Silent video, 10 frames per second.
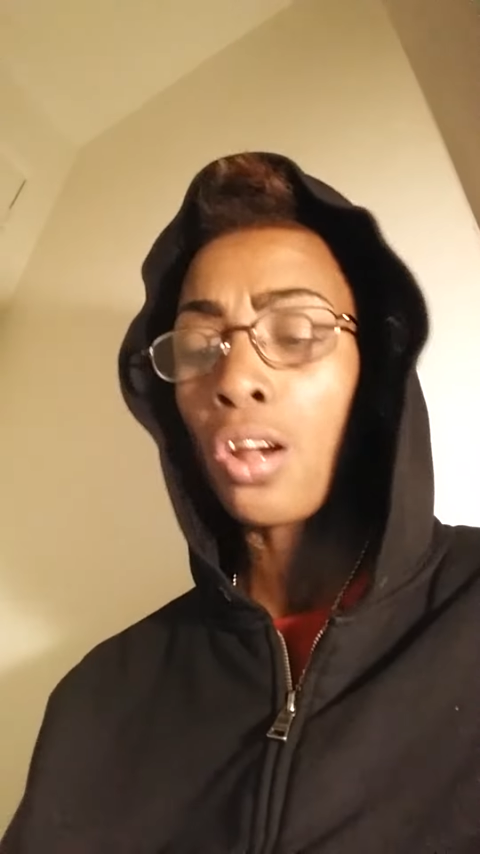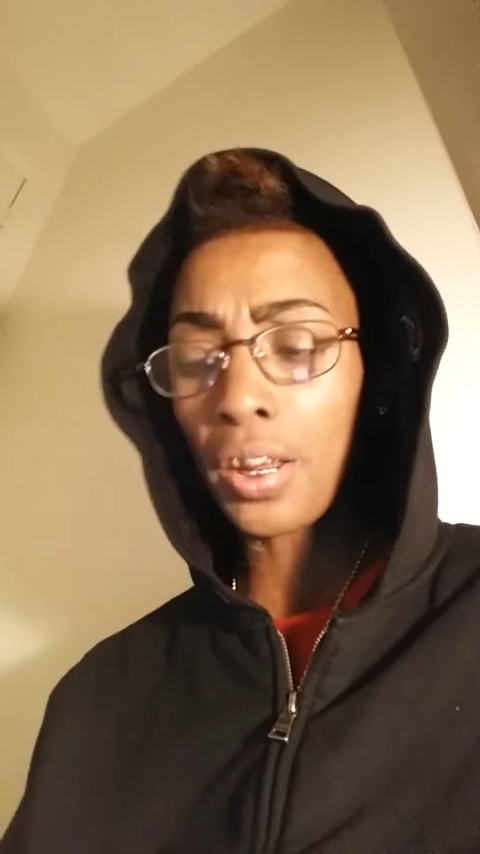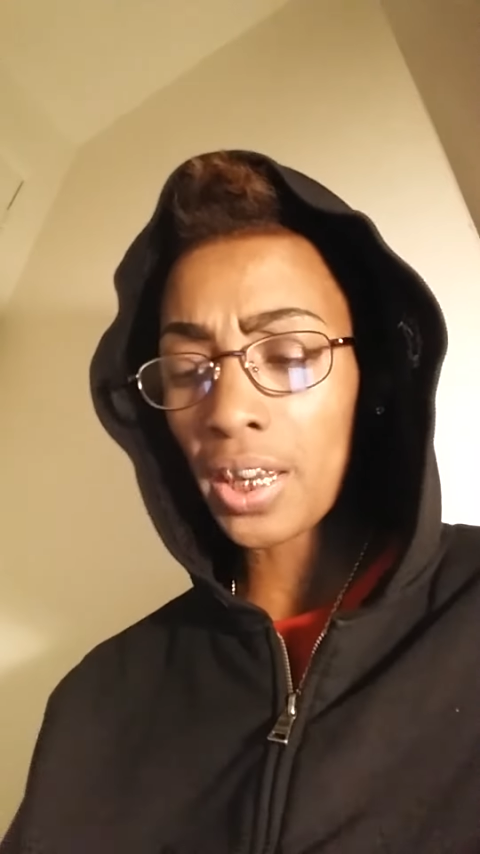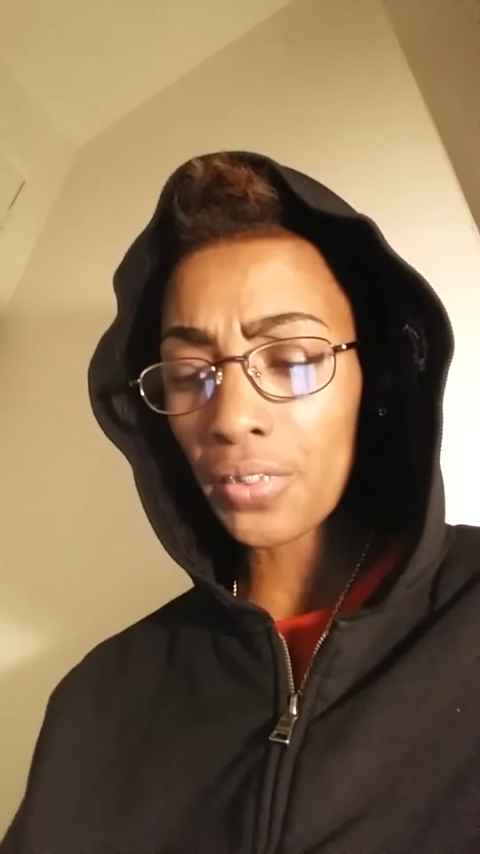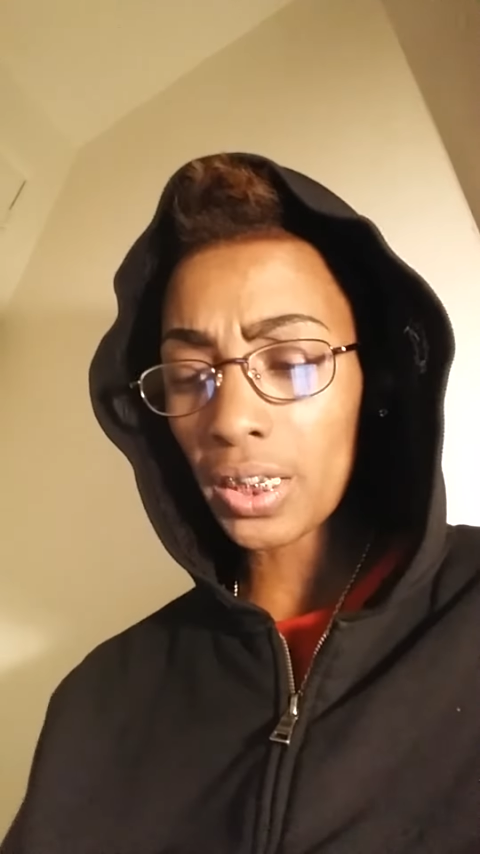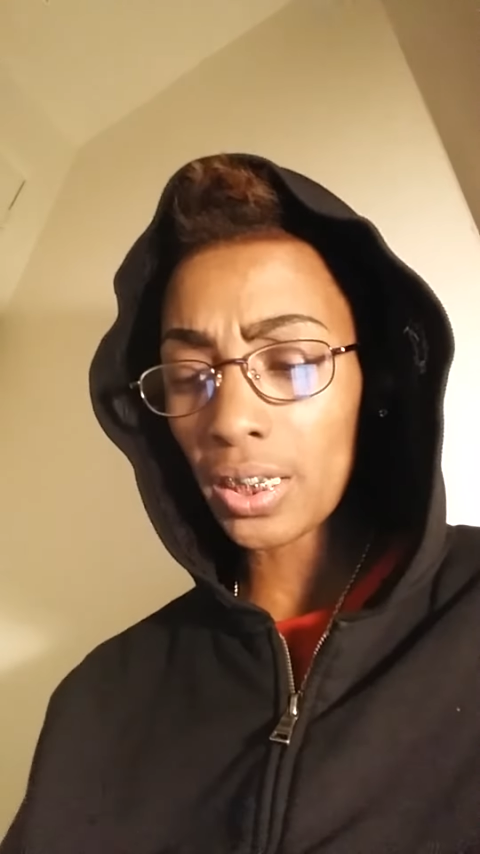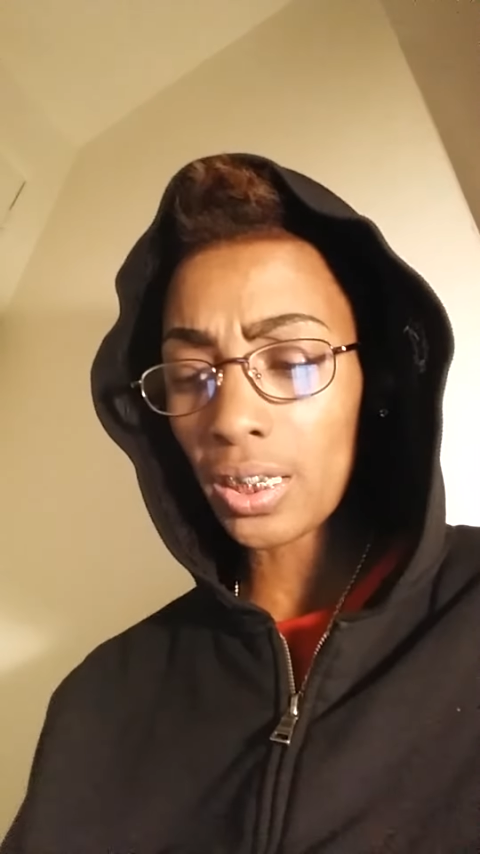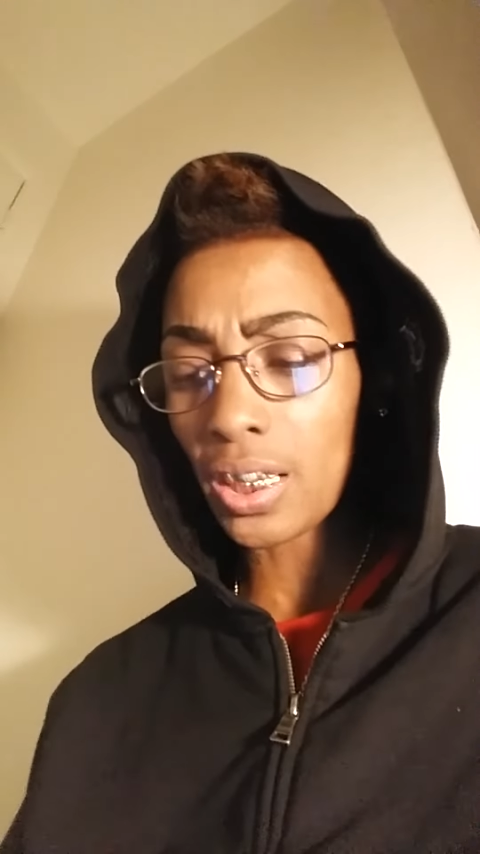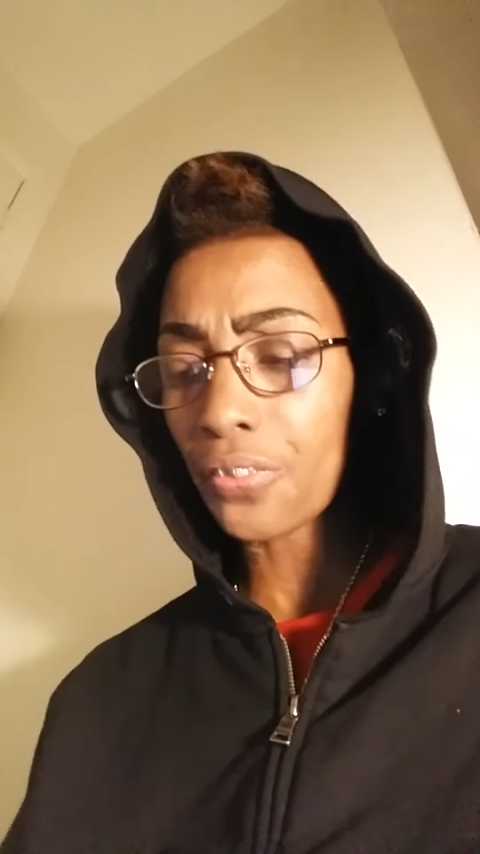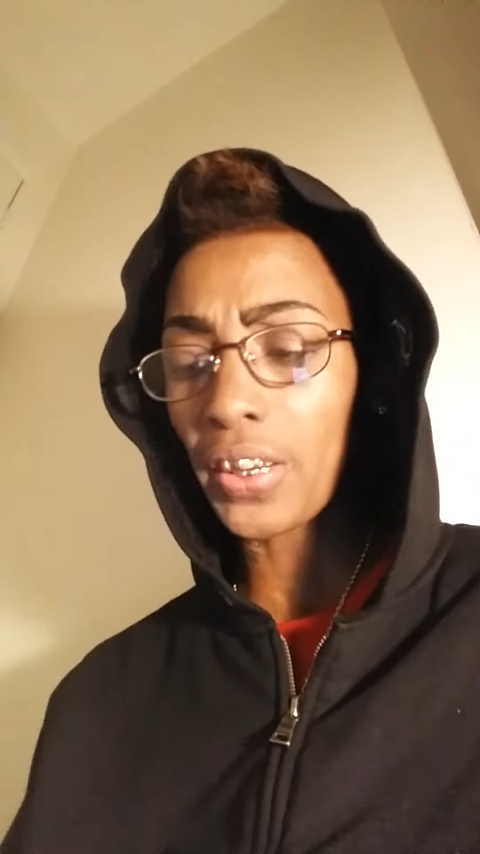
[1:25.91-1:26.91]
or never
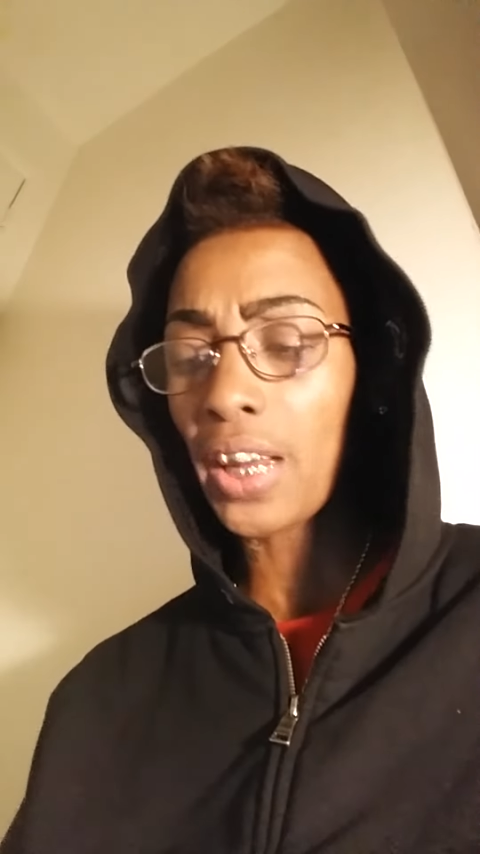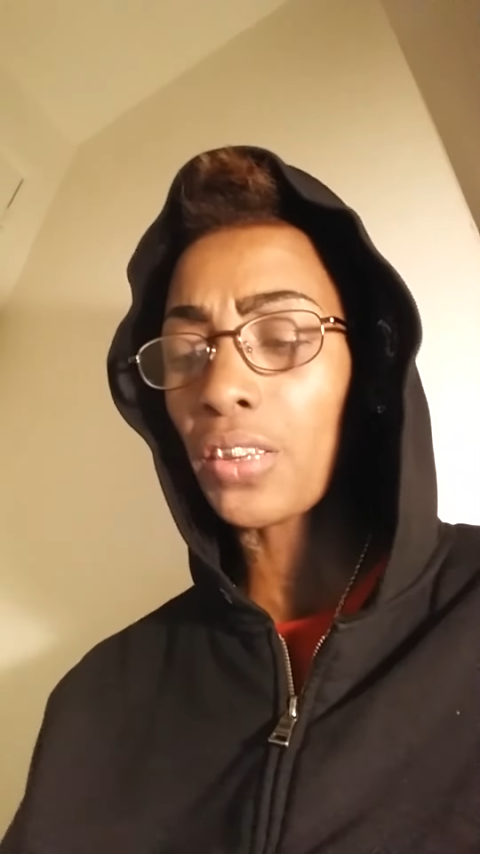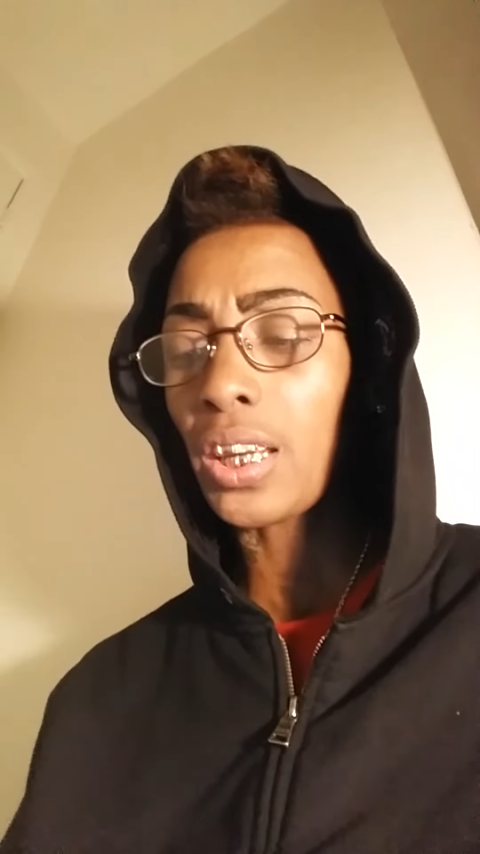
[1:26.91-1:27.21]
dug or forever